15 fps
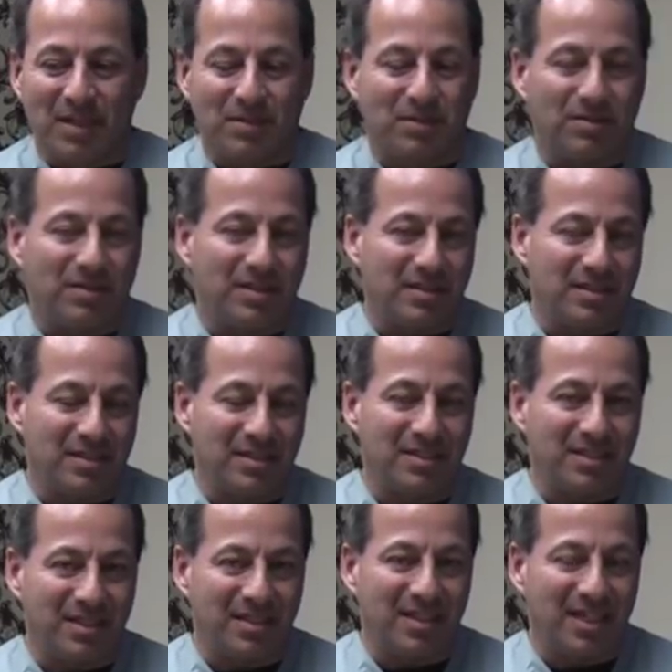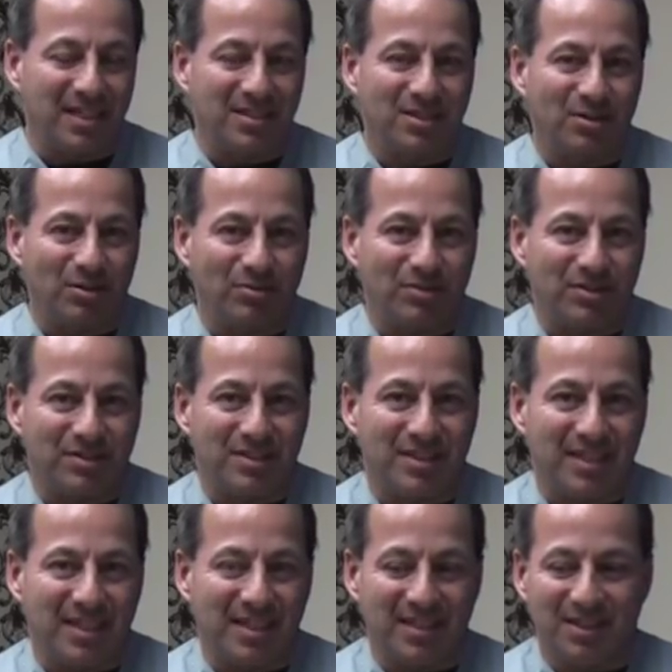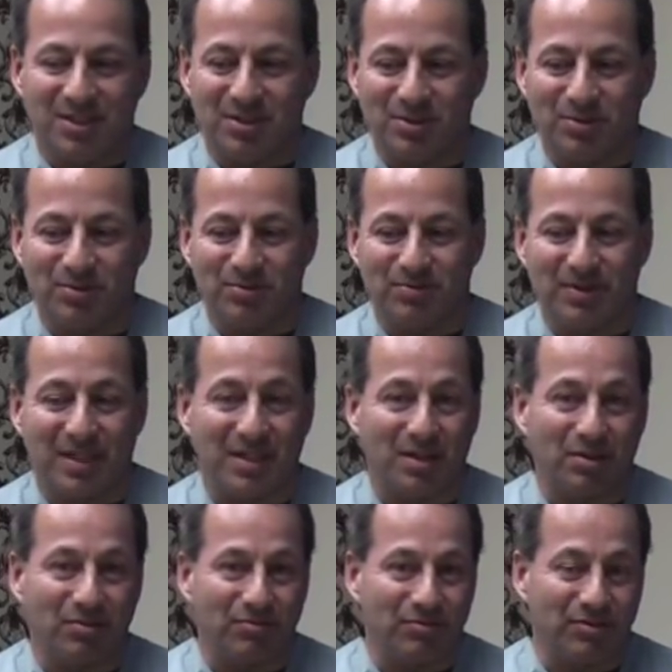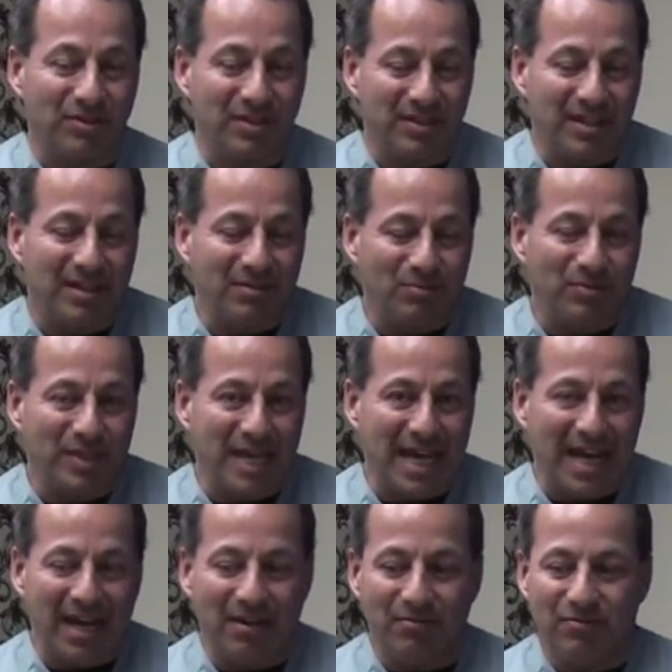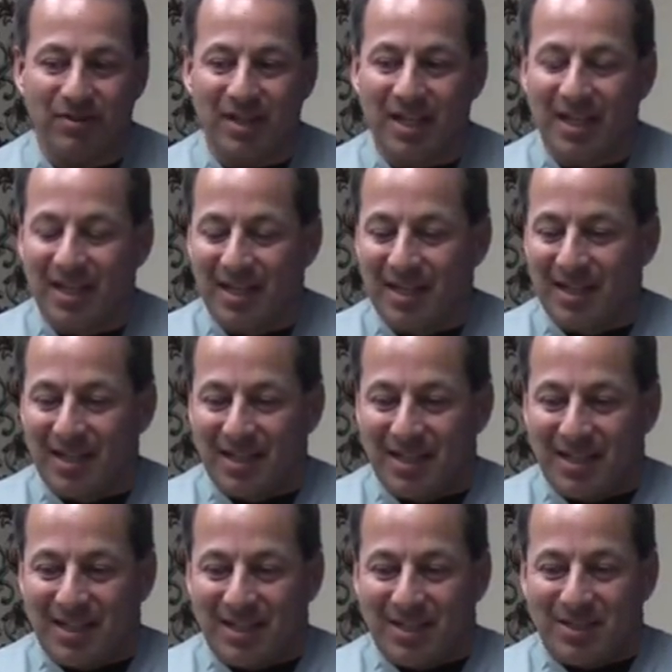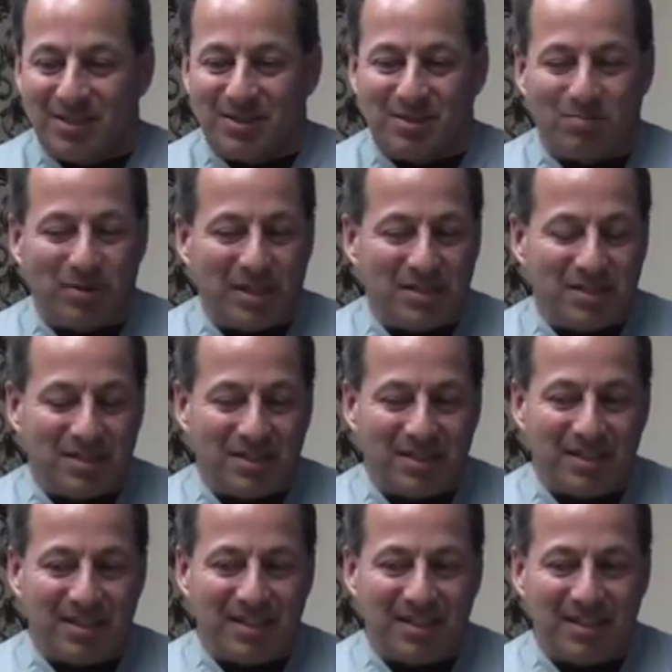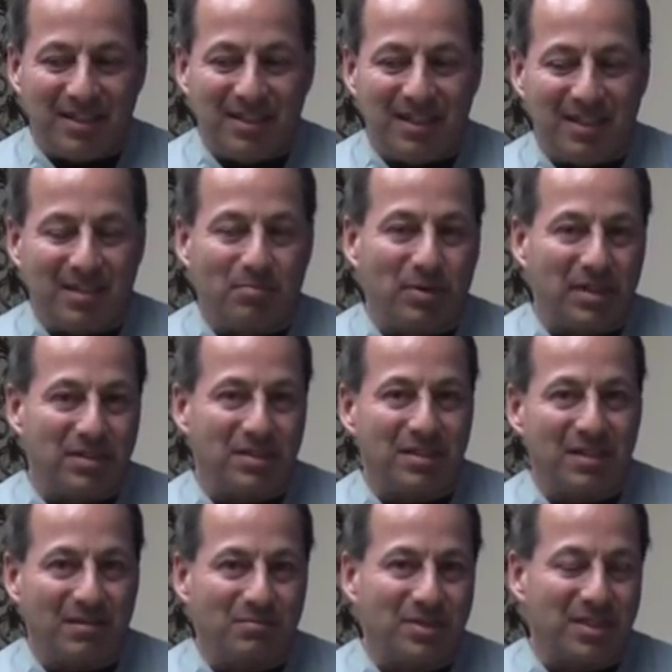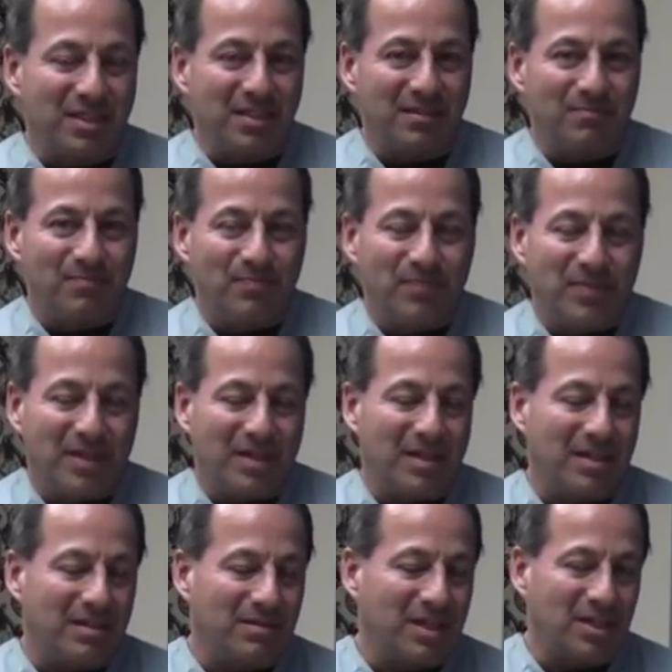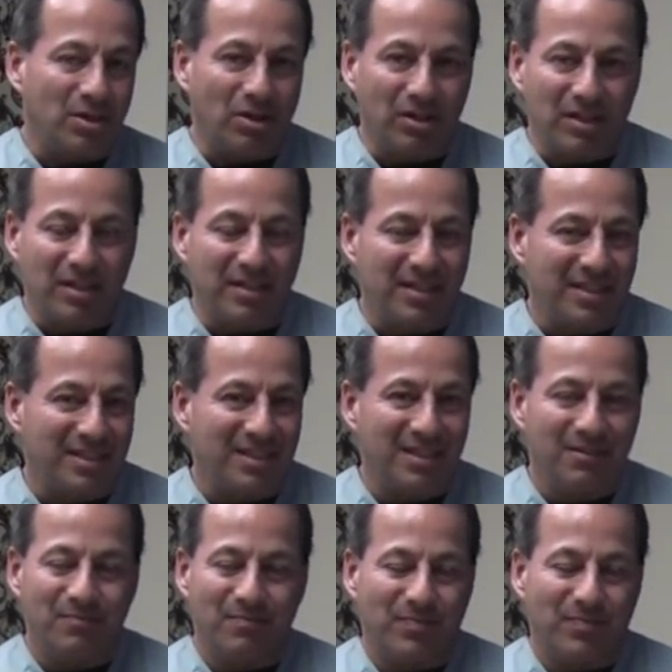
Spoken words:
So this is the next closest thing to an ovary that we have. So basically, the patient comes in our clinic.